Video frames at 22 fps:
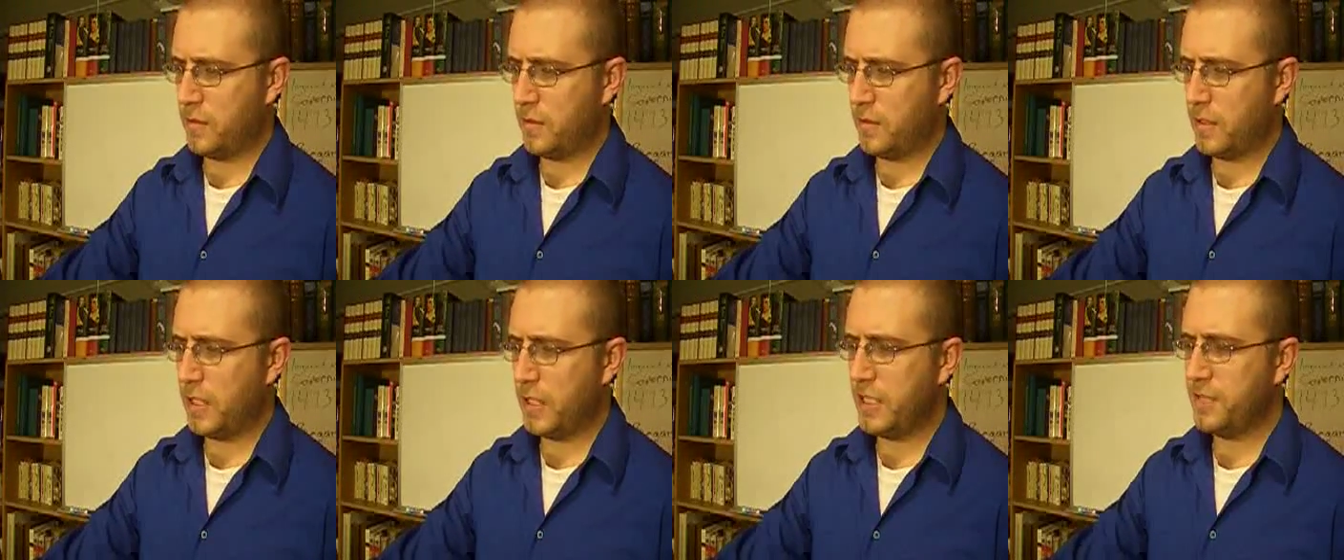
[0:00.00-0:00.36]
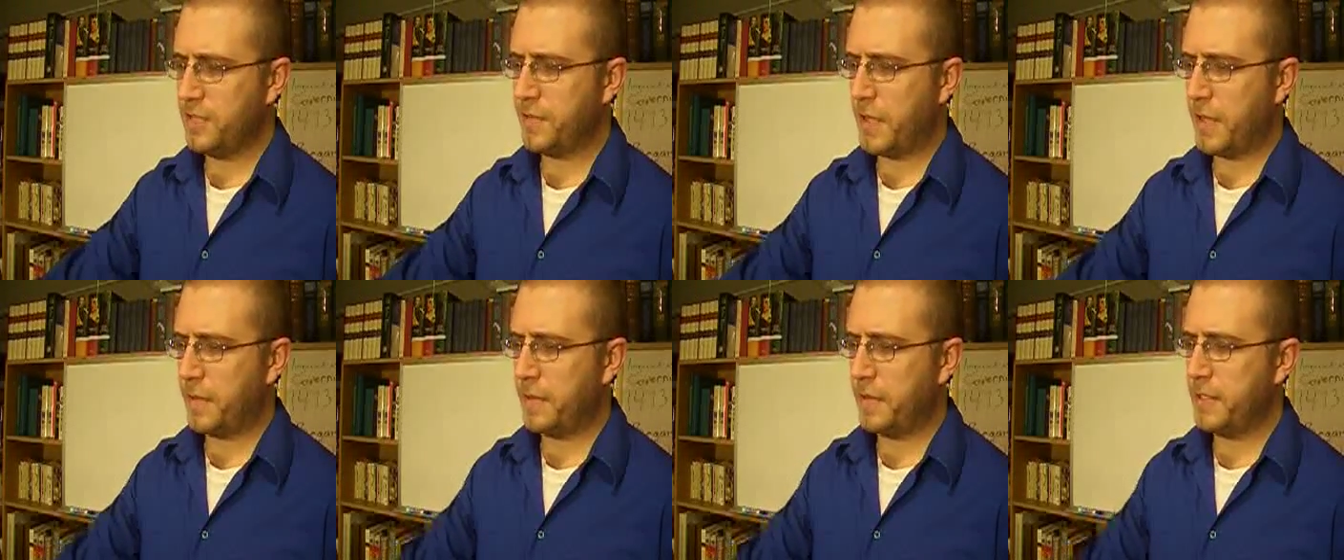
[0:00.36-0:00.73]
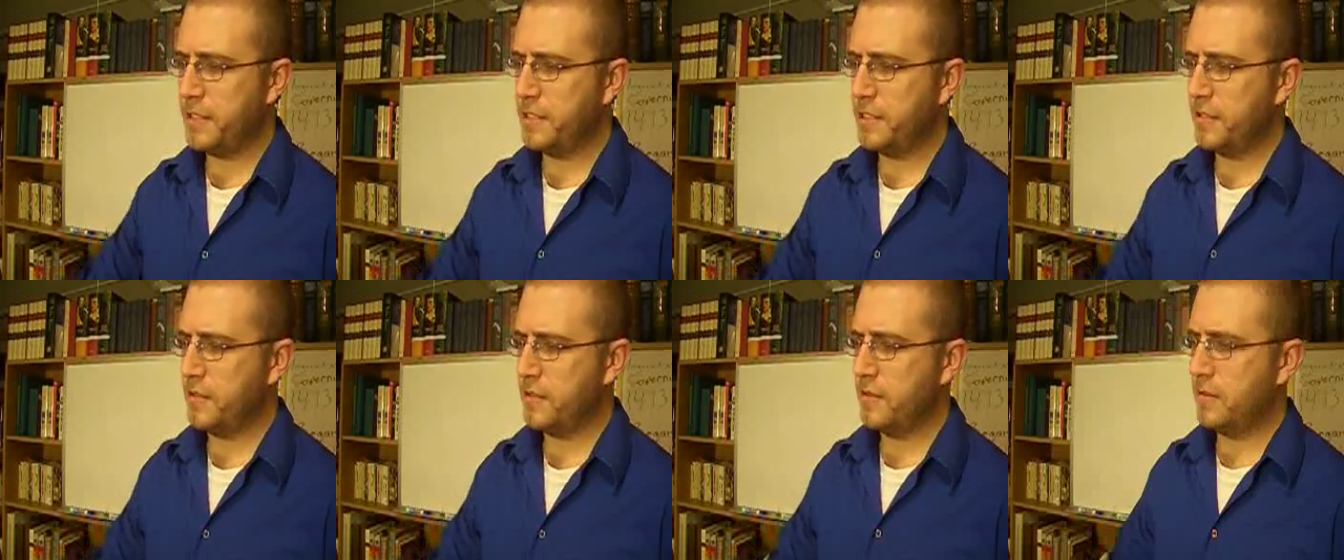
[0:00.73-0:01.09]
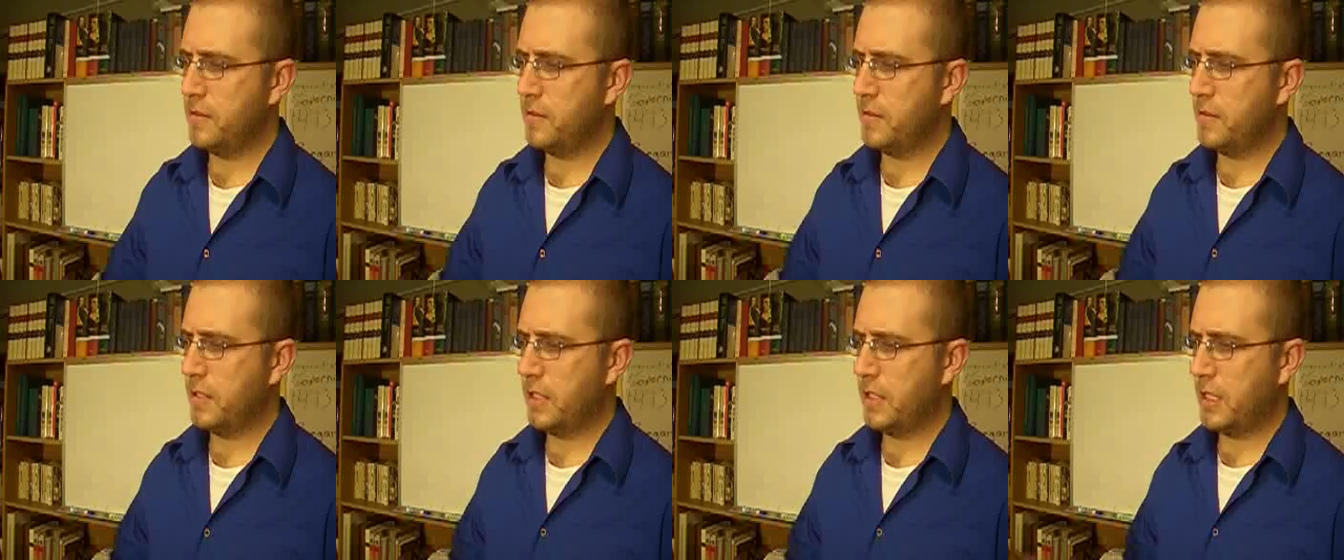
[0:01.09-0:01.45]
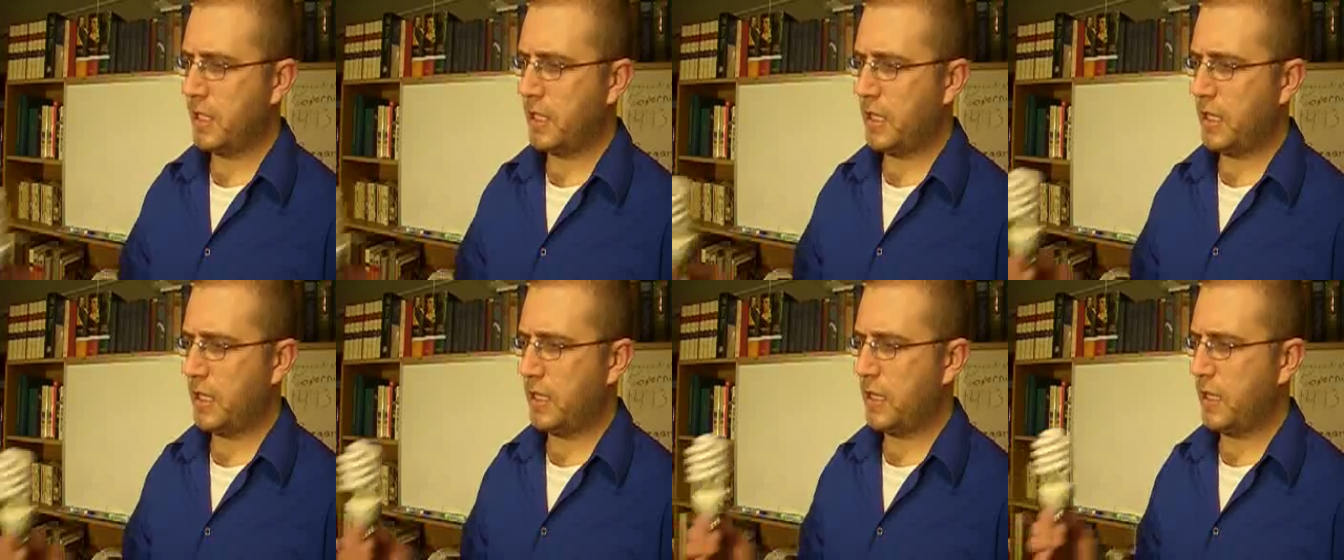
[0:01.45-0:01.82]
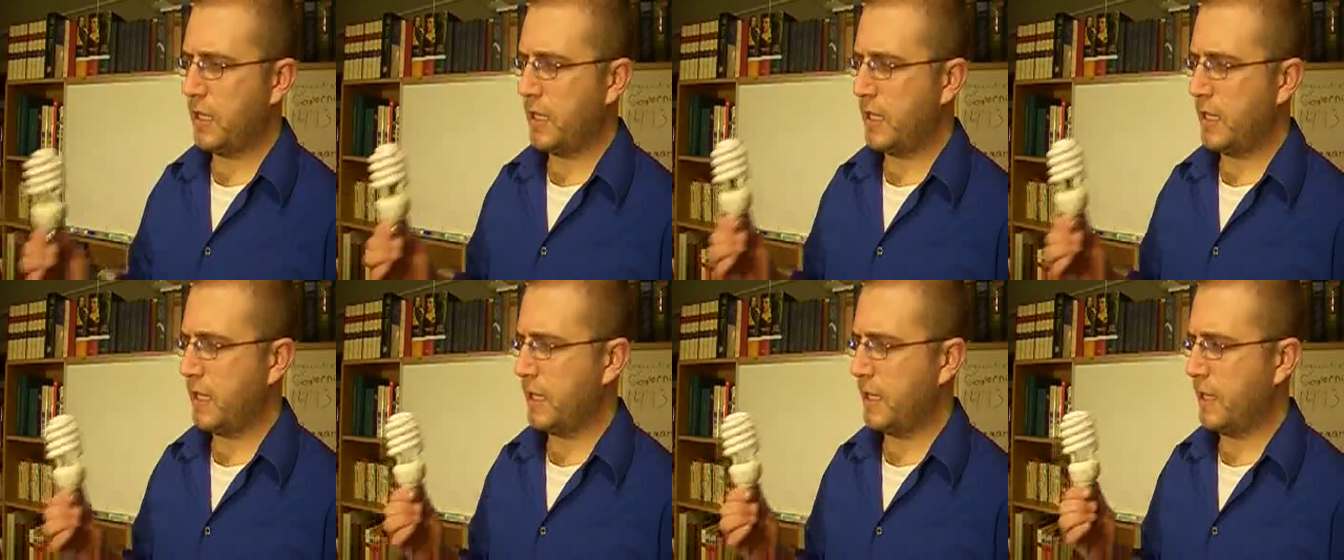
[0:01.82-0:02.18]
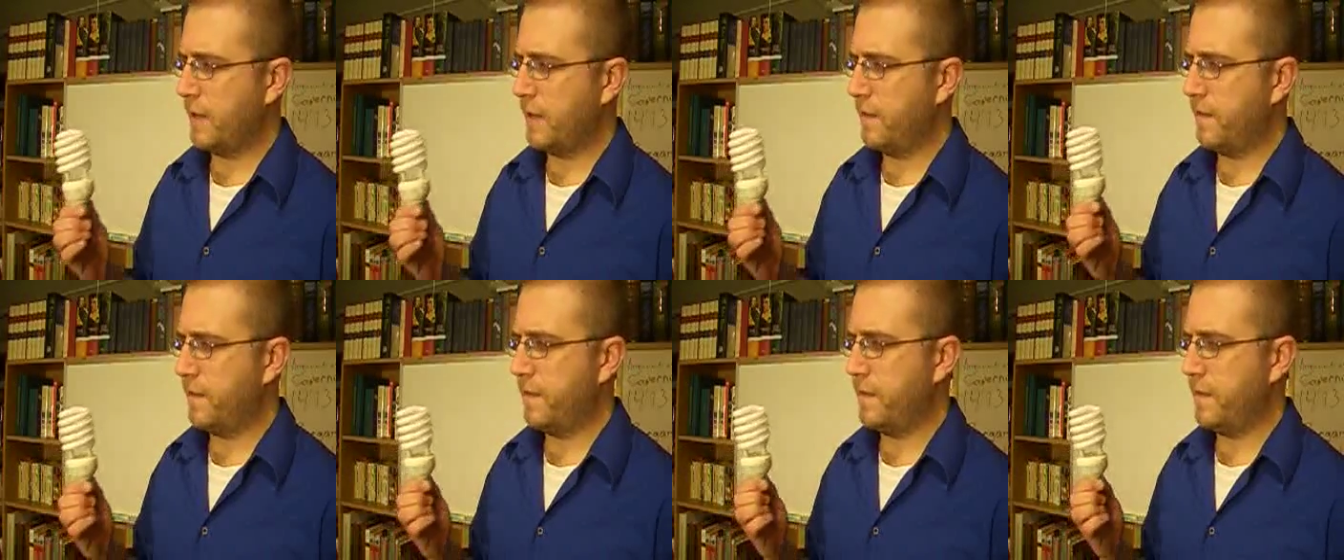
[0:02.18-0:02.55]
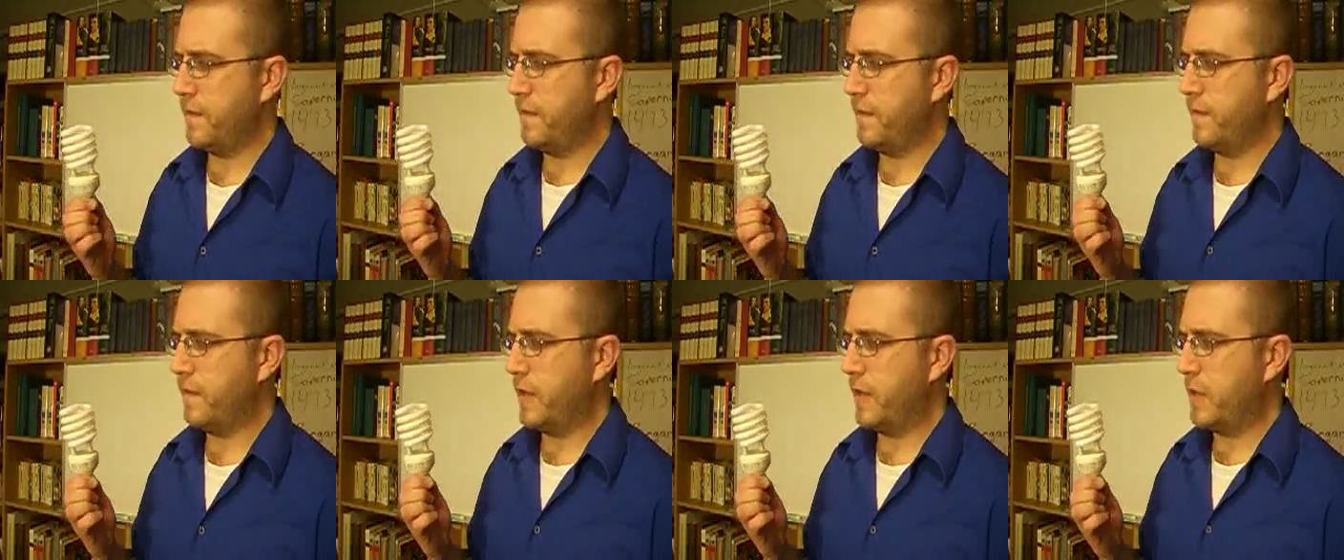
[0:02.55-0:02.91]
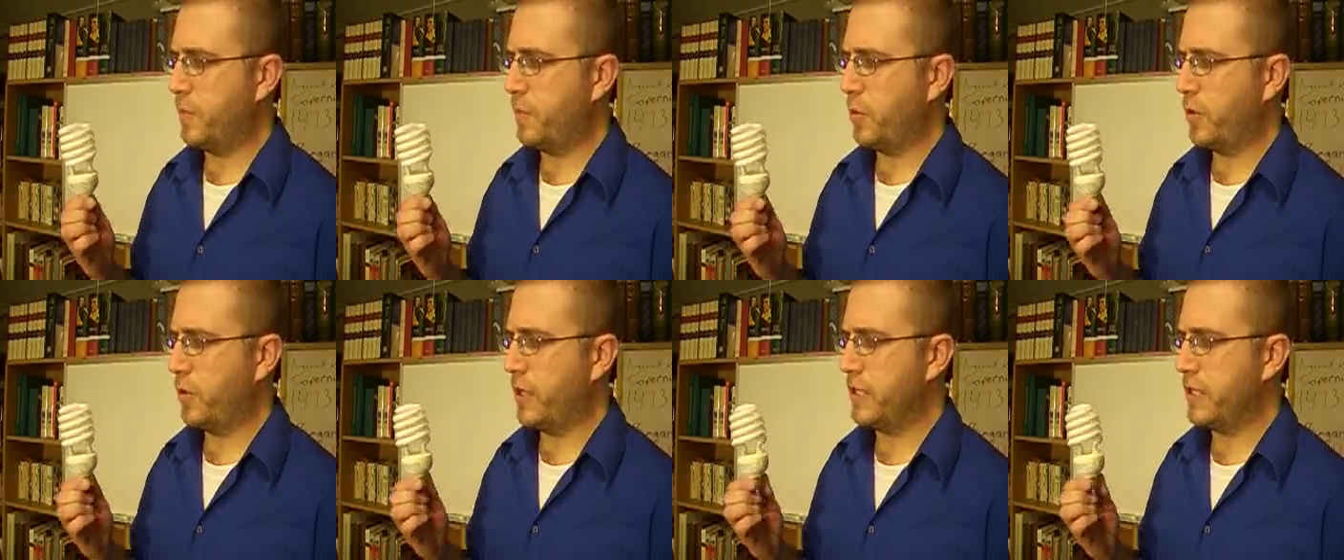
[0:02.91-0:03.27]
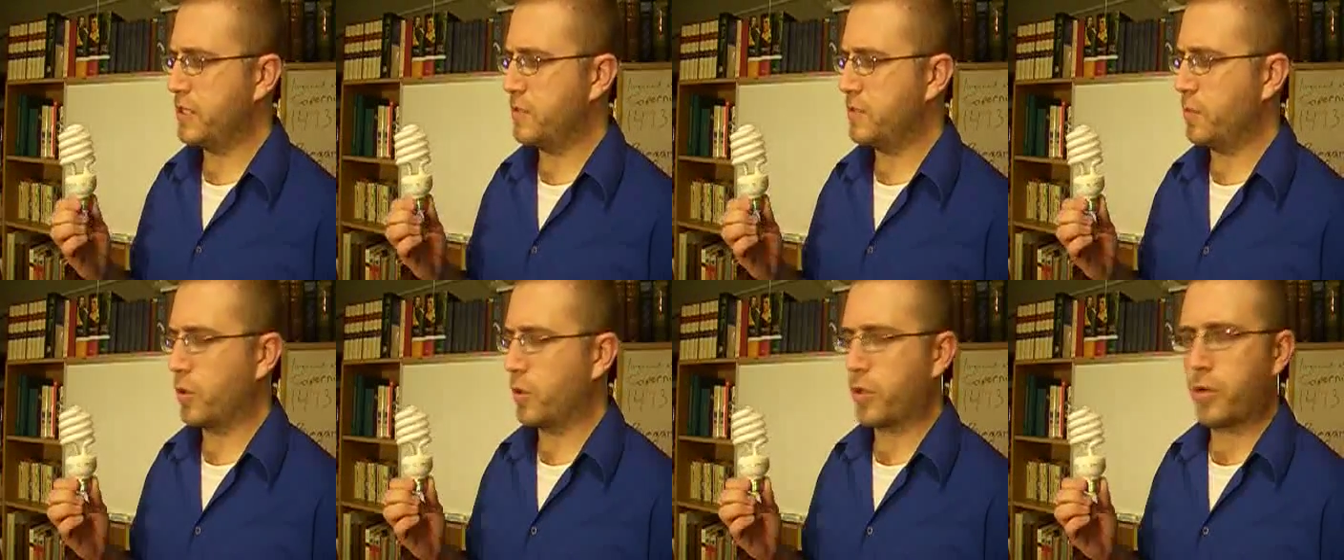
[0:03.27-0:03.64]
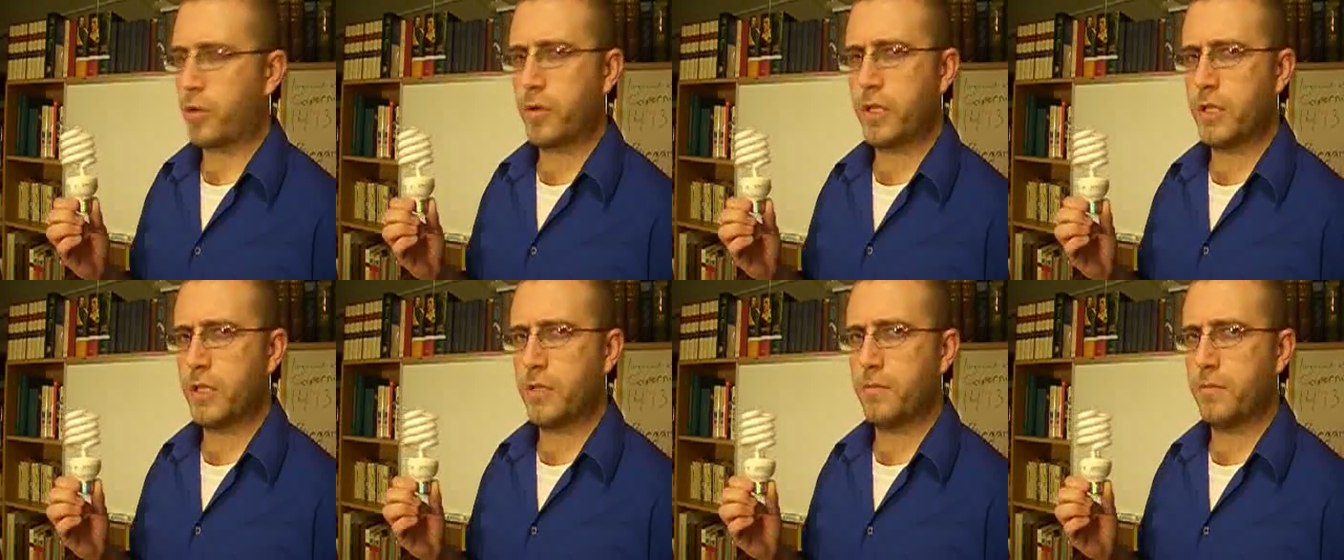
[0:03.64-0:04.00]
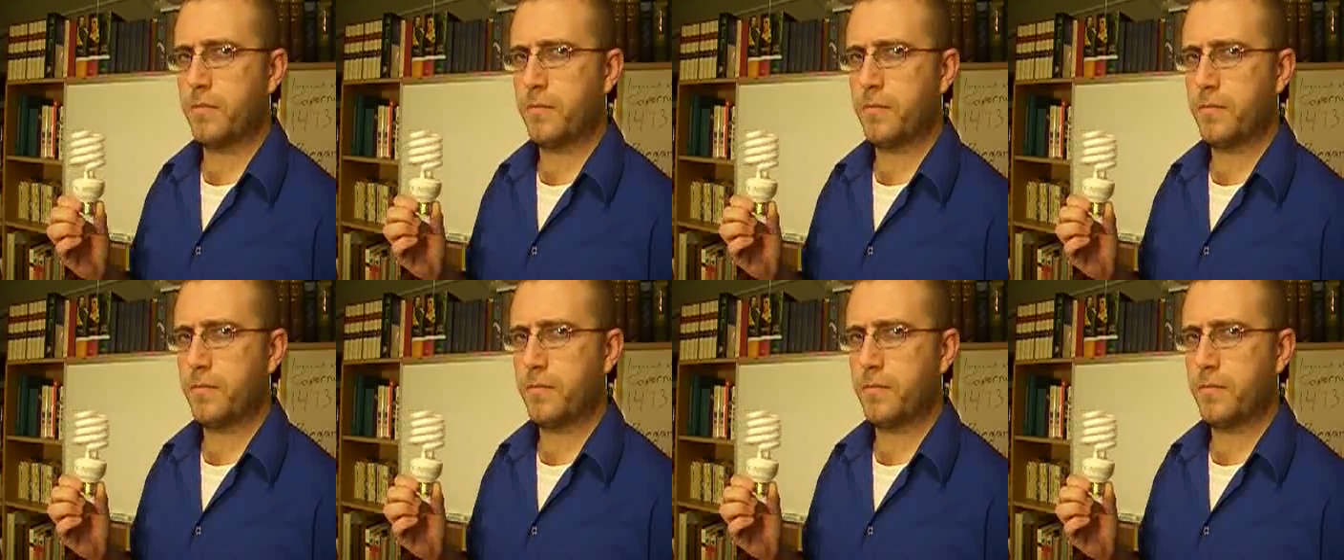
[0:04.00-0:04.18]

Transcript: these babies have vaporized mercury in them.